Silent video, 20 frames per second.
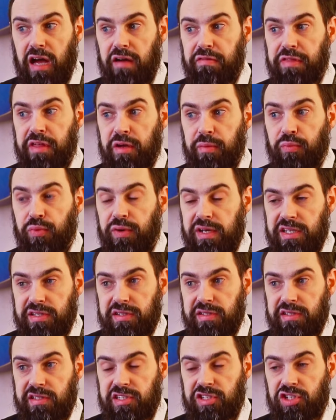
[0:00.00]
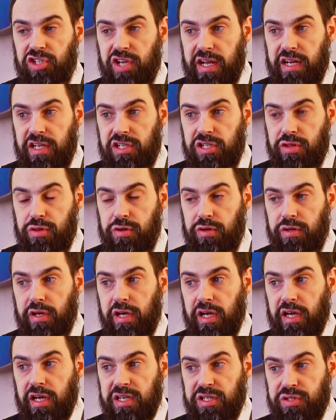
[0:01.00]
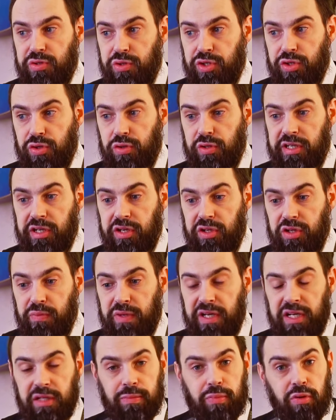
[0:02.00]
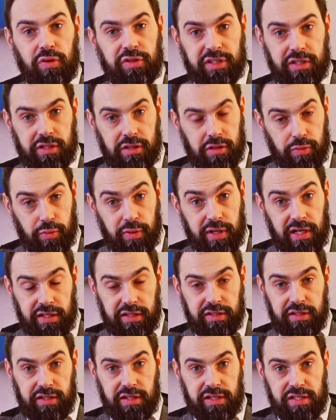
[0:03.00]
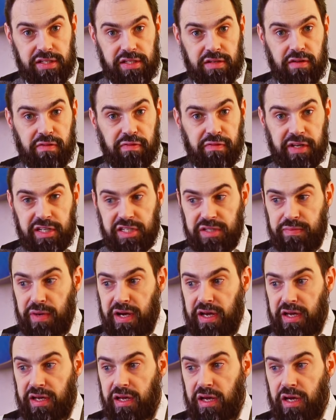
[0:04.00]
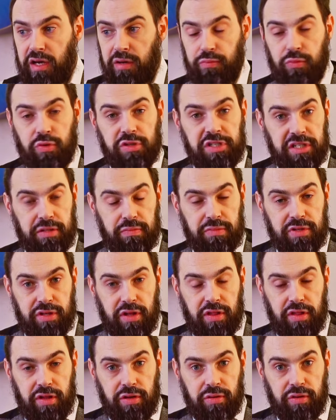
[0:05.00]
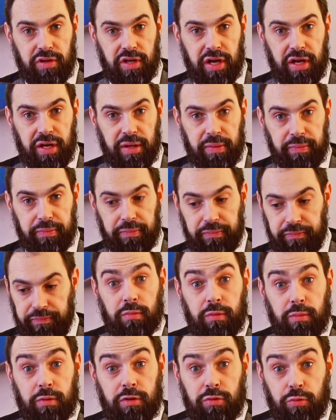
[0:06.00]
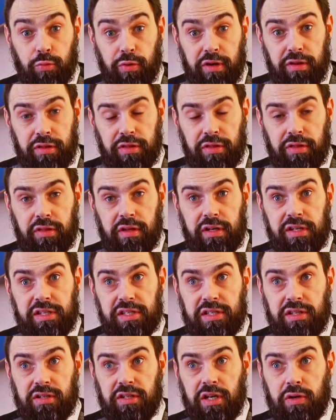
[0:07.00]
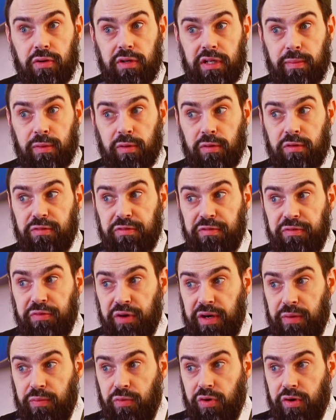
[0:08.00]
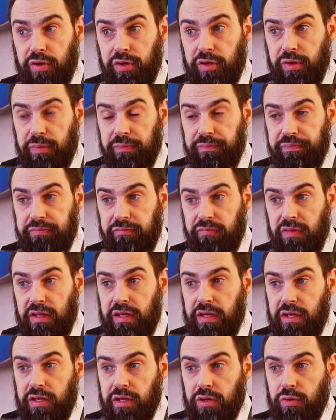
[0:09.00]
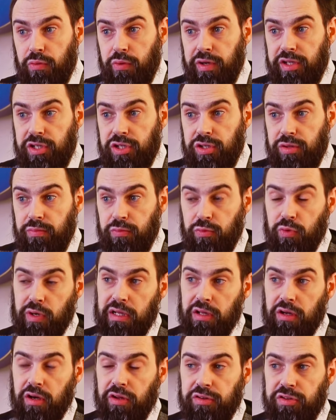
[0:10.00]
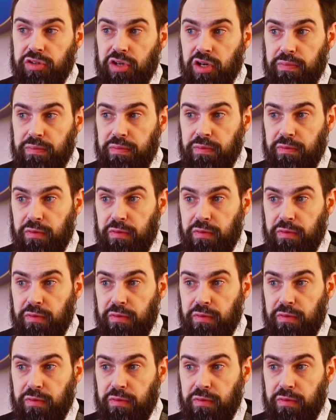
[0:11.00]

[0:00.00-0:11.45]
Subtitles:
their presence changed the social, economic, and political realities faced by Muslims in the UK? But with this neoliberal framework, which, while on top,